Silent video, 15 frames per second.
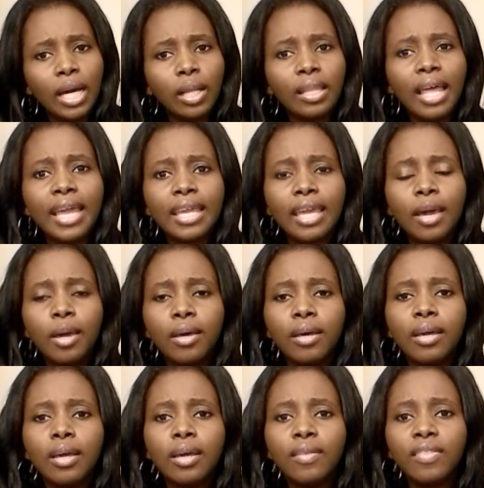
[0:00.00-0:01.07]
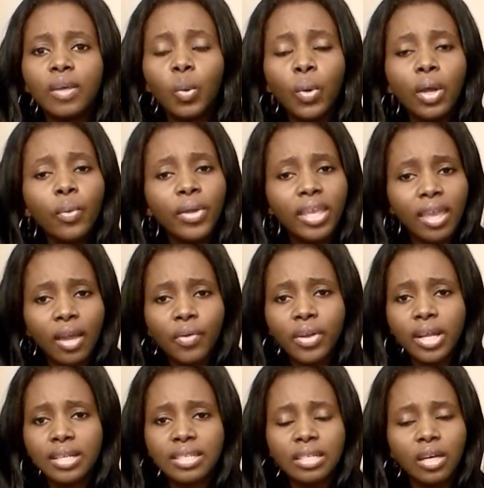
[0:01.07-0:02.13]
Like the way we
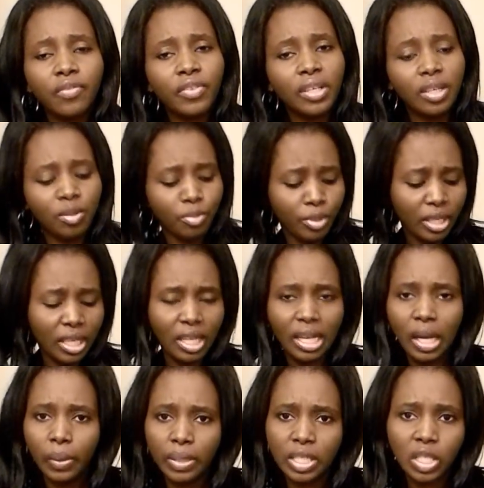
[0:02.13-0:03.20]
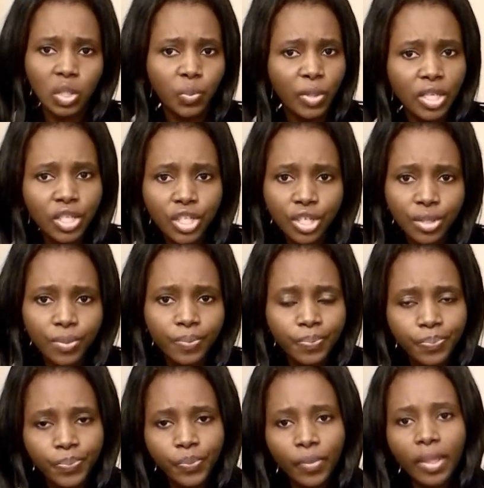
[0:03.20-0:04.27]
carry ourselves, it can be in our speech.
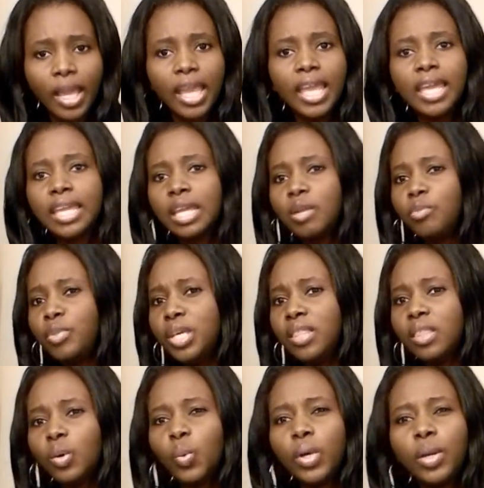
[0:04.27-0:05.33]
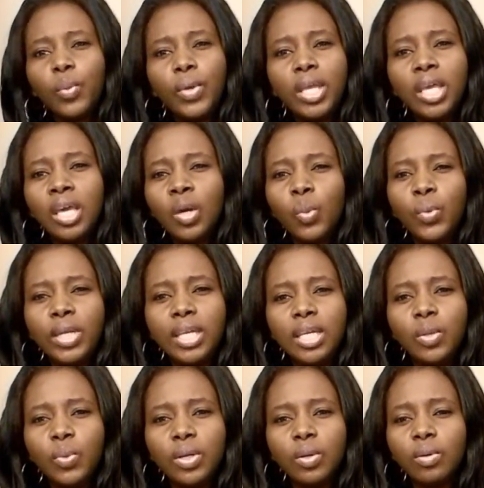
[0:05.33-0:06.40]
It can be the way we
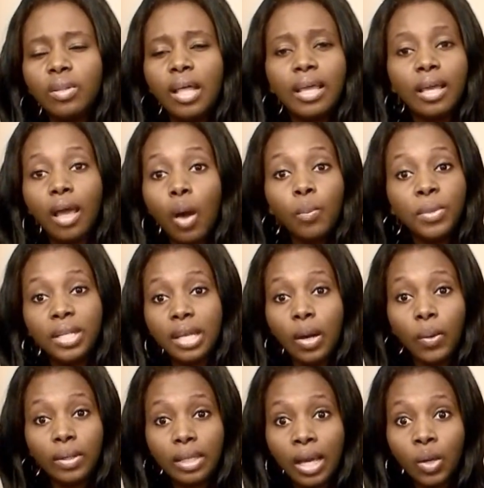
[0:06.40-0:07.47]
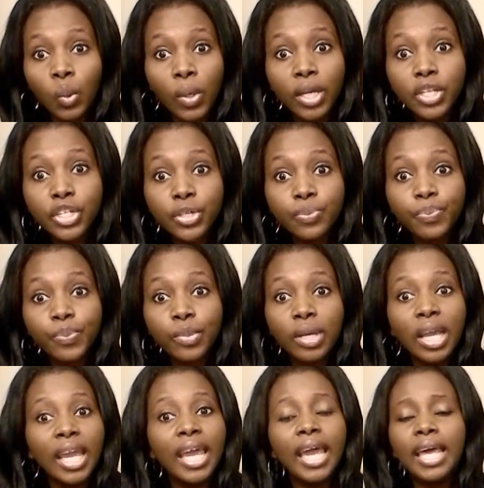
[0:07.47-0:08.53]
our language,
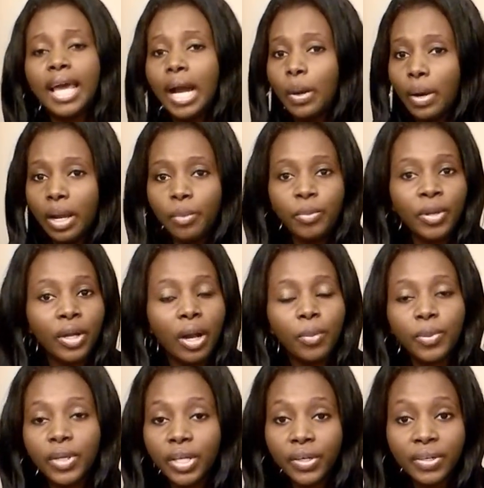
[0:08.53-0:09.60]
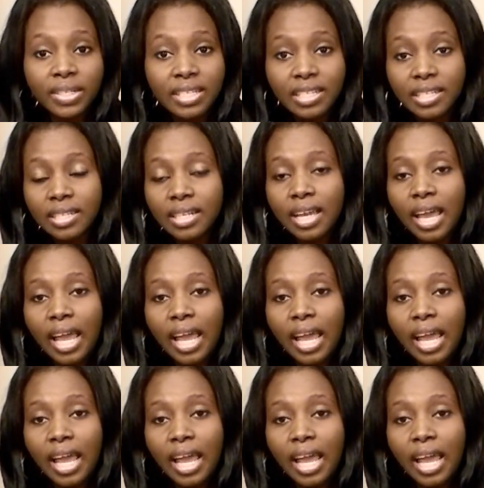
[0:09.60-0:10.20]
our appearance.